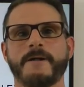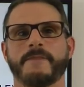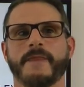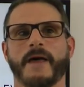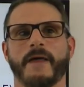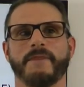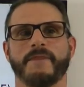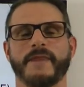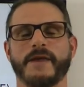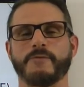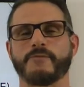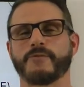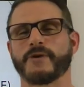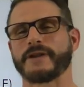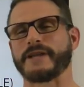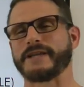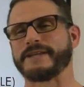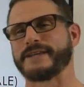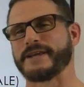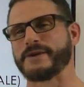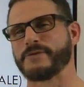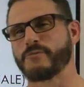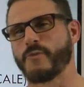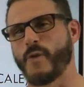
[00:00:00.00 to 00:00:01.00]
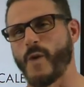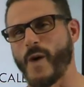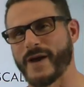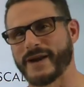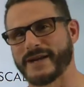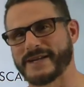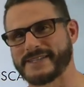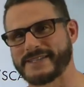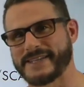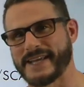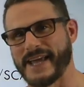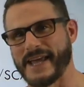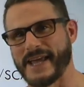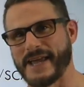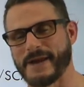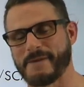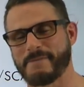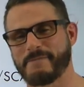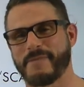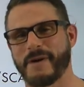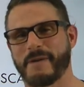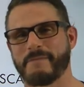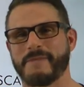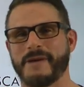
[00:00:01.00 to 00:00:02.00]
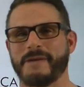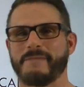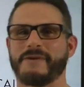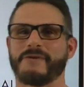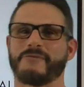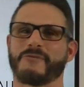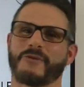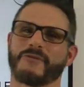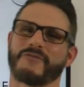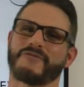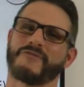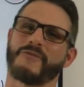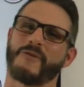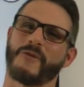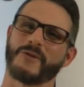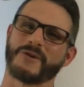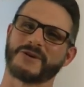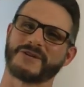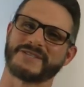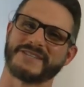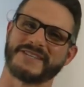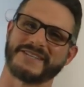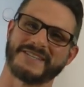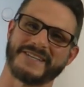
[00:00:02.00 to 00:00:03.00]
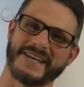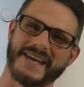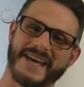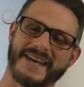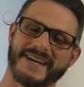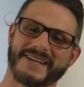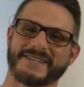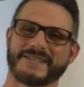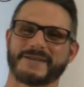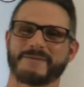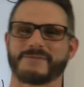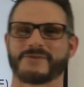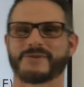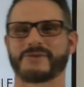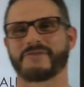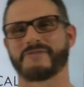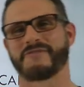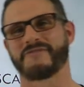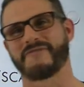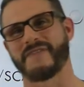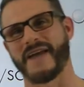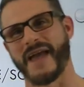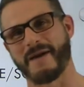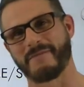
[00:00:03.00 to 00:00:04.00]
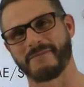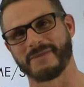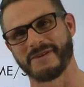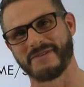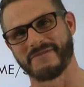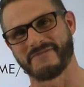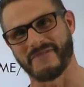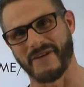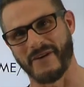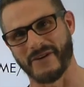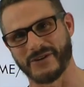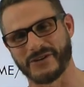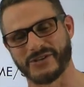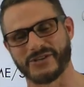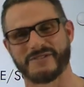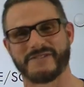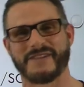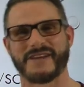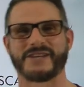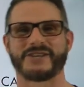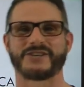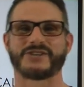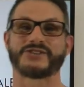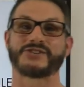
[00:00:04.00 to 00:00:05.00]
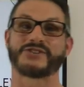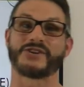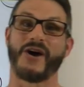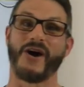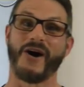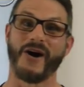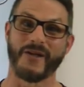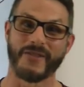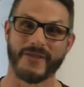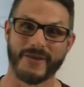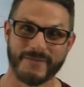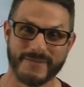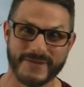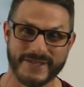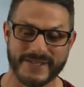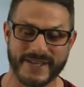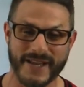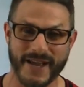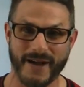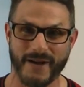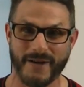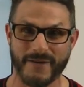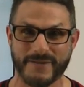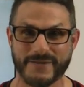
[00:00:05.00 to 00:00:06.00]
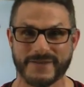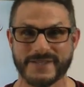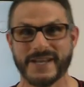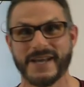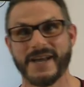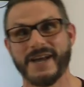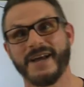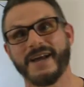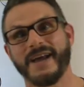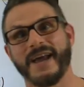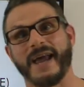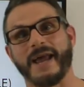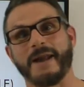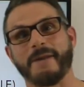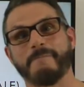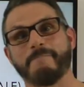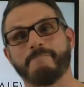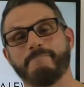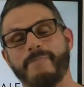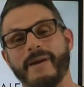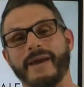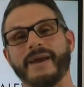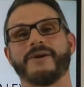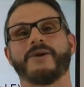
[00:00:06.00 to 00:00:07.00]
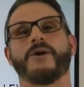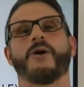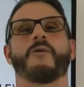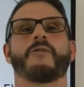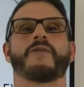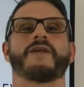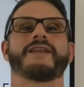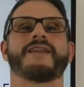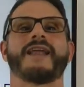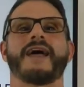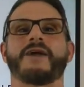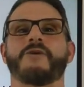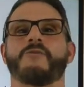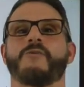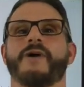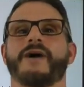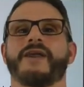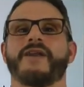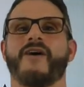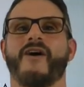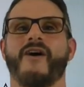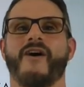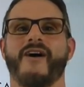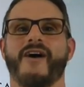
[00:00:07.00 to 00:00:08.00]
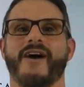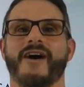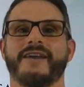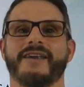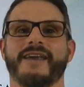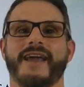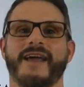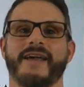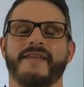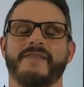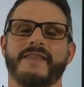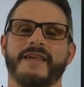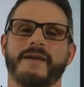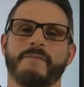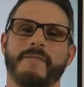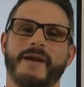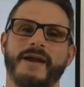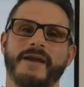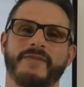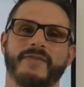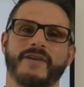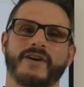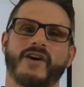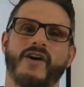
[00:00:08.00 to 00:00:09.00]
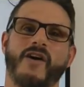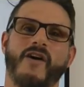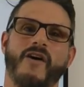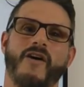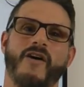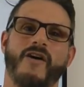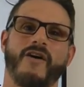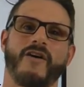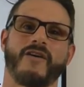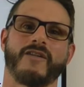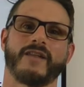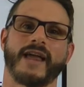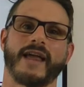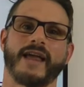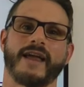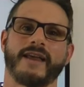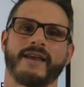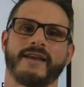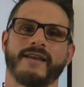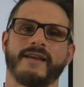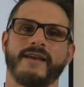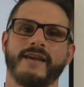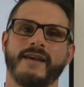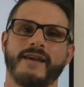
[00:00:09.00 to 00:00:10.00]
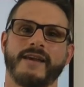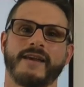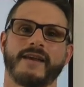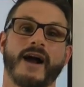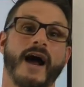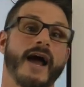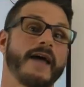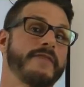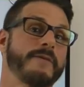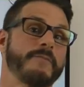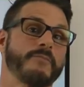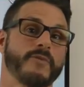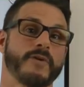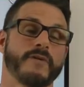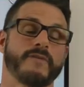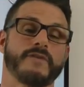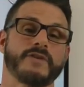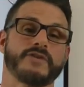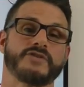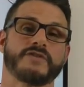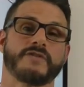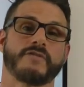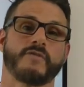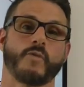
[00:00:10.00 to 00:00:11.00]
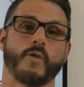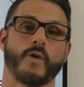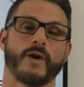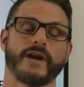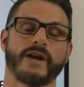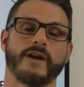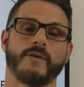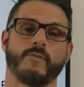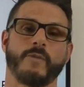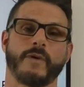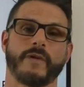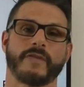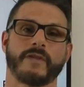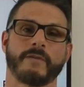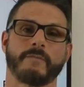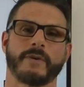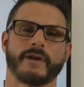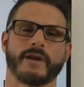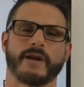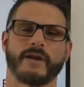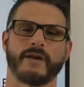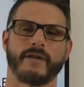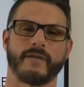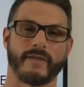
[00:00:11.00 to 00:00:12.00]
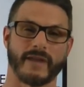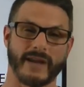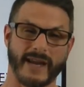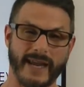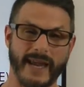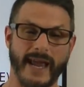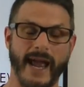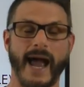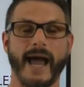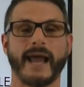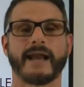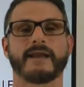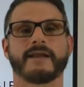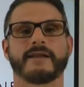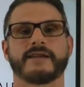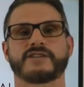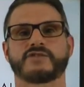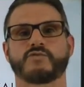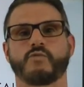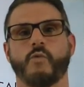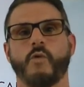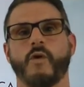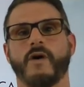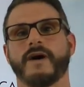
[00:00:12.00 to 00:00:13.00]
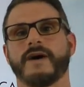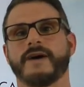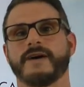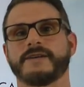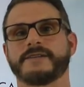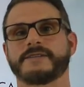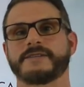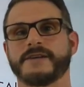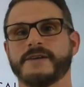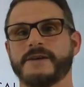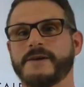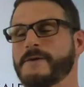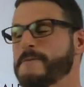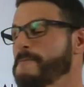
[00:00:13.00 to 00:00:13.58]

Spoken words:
that they really didn't want to take, but maybe were forced to take at some sort of family function. They saw themselves and bingo, the light went on and they made the call, and I had the privilege of working with them, but the catalyst was